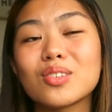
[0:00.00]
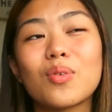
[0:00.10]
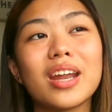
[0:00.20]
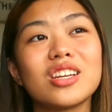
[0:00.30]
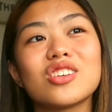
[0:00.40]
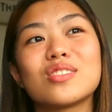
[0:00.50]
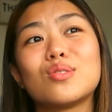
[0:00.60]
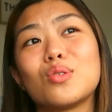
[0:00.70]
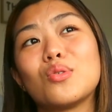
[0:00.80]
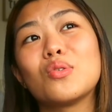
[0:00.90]
so what I
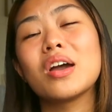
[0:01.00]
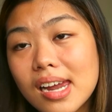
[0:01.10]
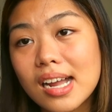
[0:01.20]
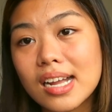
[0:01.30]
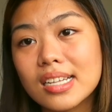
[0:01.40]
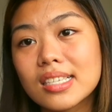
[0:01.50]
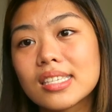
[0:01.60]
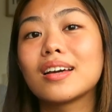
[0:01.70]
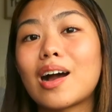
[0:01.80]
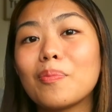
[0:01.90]
just do
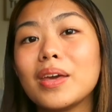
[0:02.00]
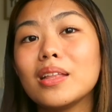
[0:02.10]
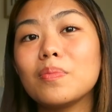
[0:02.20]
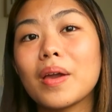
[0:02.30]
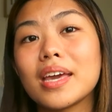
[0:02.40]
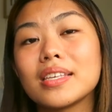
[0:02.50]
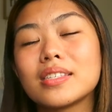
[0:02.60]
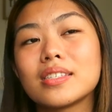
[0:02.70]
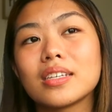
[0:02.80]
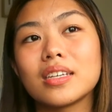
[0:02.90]
is copy and
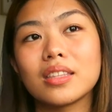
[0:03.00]
paste